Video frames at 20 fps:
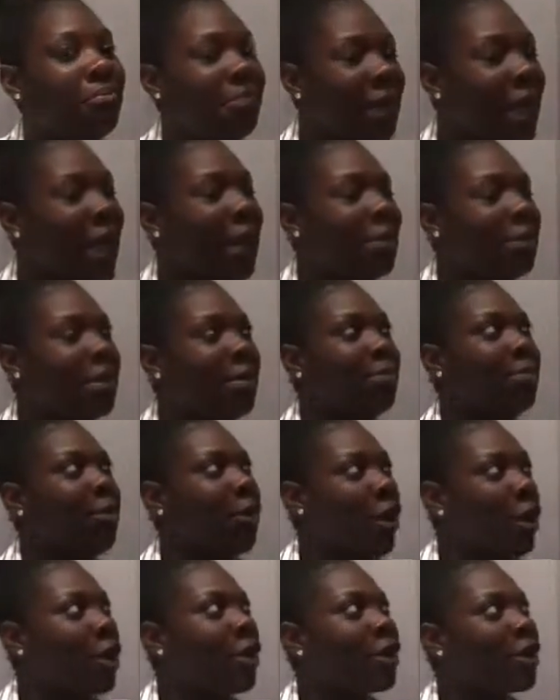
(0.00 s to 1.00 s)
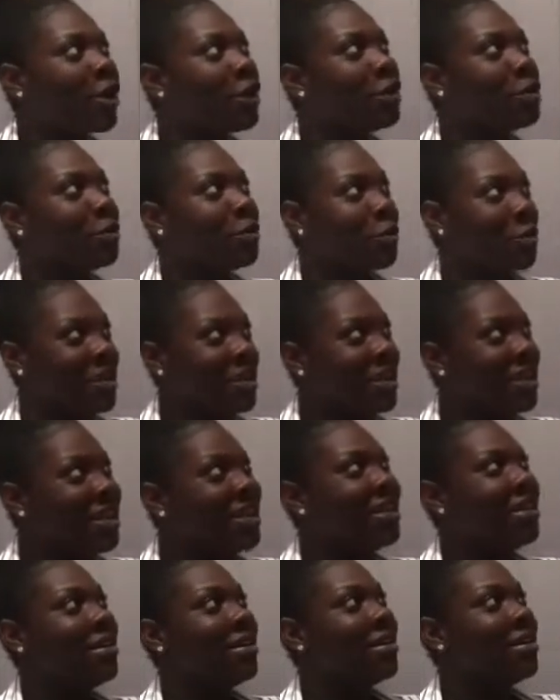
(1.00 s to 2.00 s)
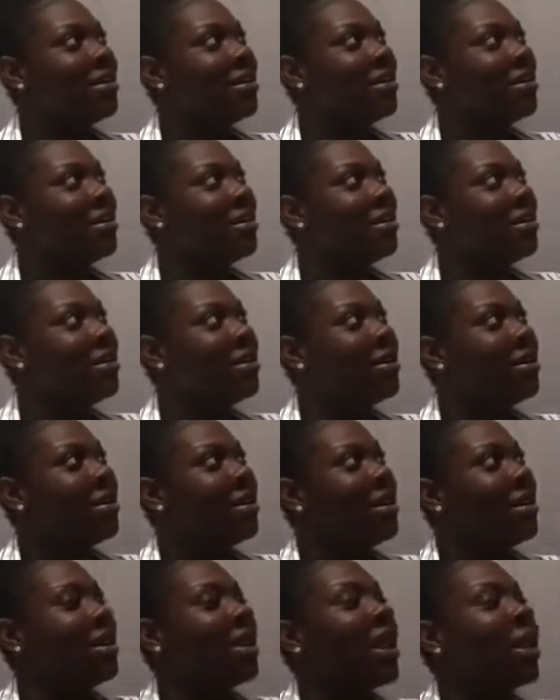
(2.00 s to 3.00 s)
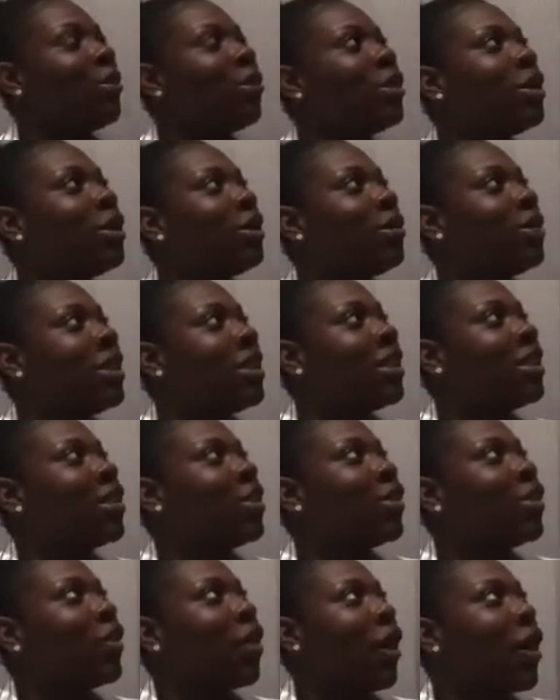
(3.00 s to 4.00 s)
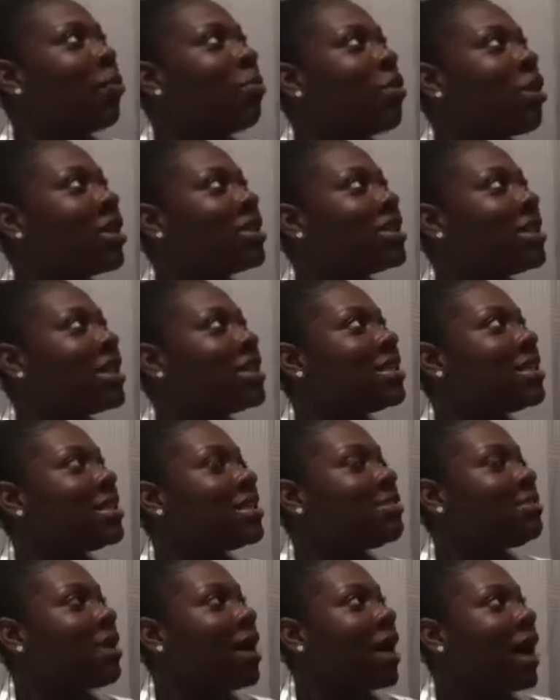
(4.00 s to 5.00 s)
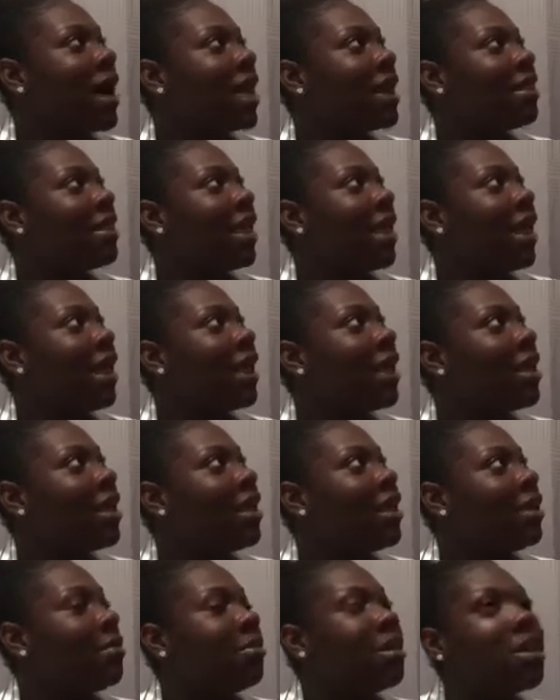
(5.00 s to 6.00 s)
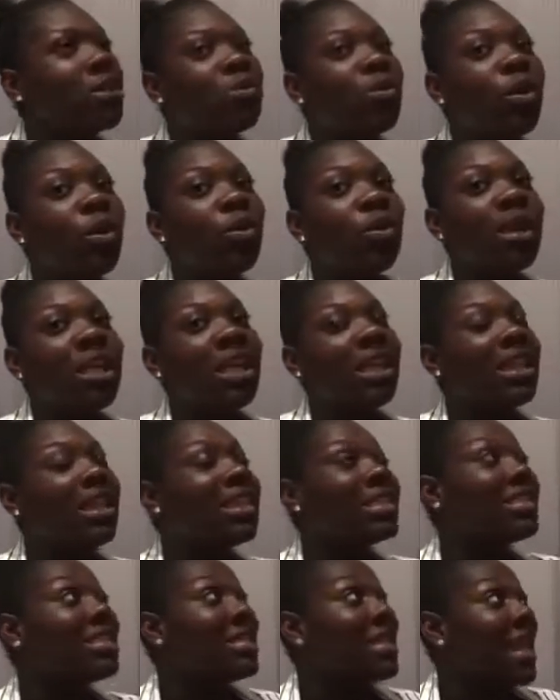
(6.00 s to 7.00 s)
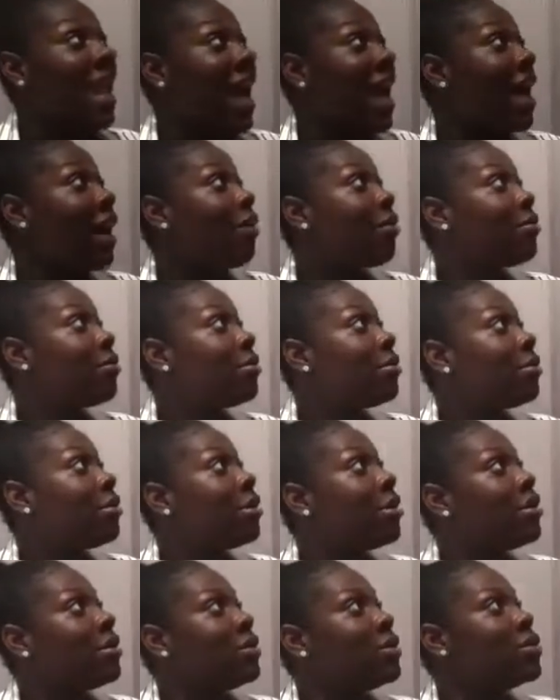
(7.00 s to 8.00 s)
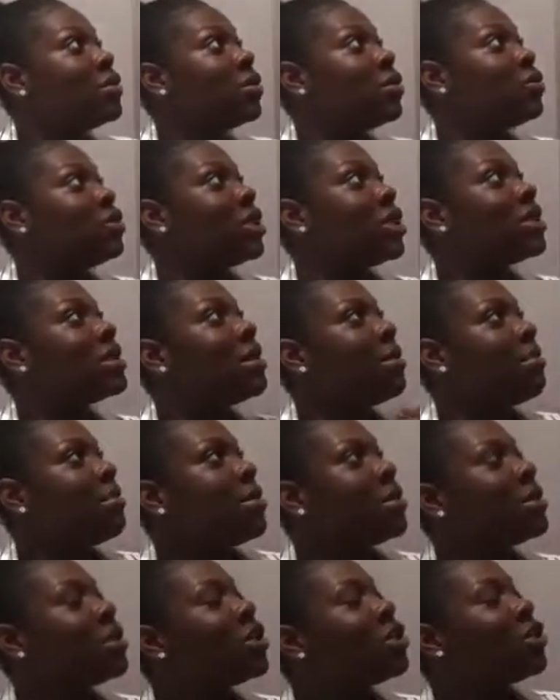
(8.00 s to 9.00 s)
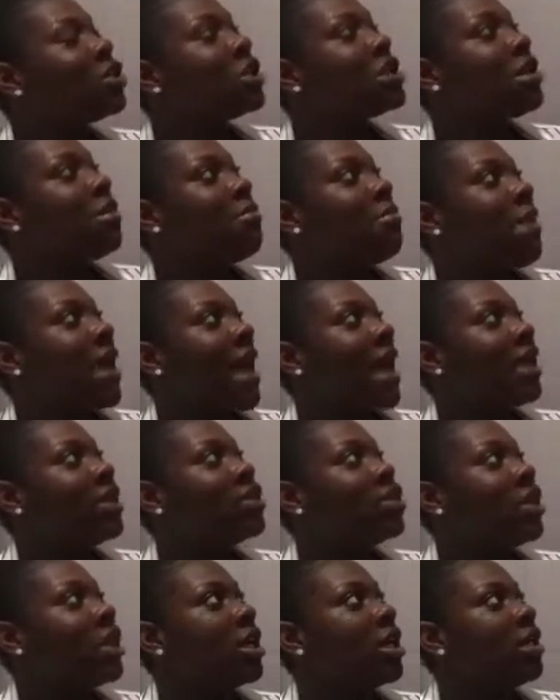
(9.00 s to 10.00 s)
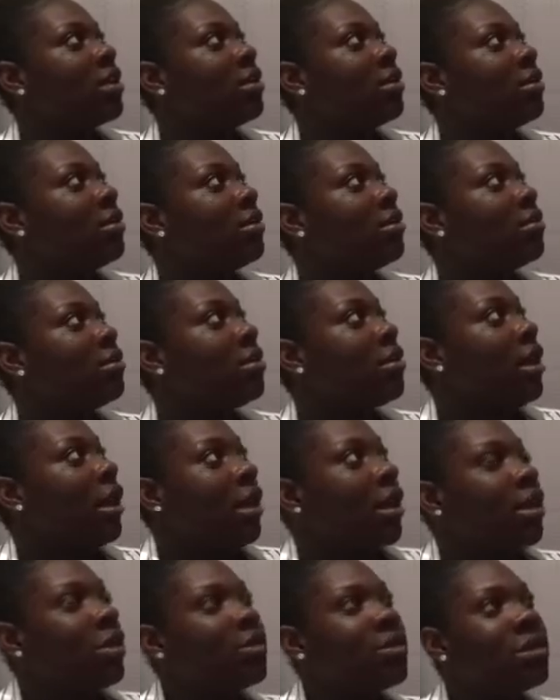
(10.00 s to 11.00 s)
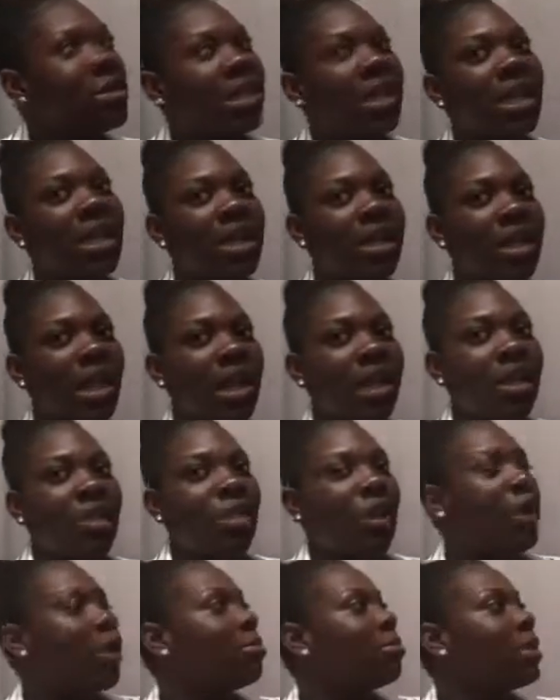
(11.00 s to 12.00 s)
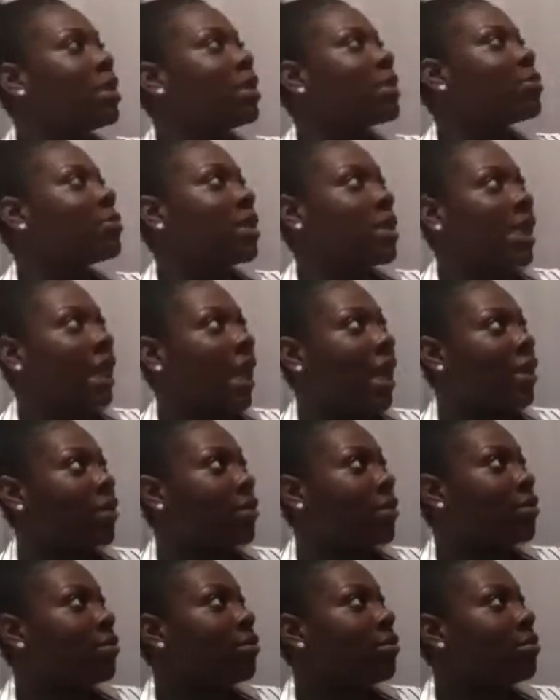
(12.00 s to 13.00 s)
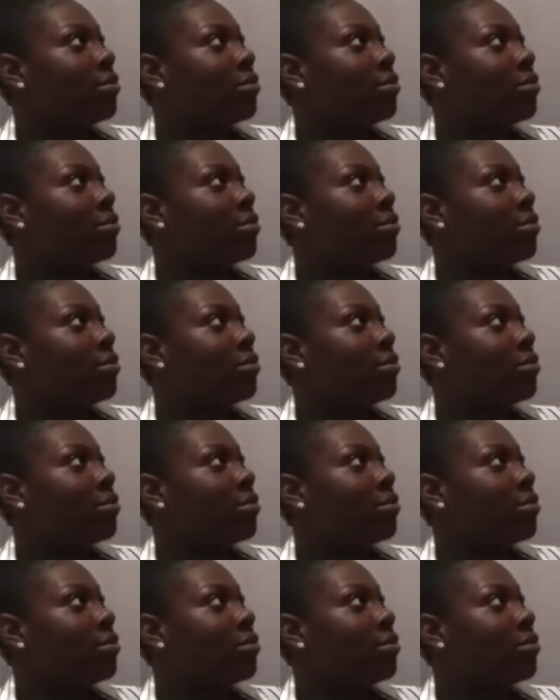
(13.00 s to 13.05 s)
Black people aren't going to read it, like, what do you think their thought process is behind that? Because we're reading this now. So just imagine you sitting in like a dark place with a candle,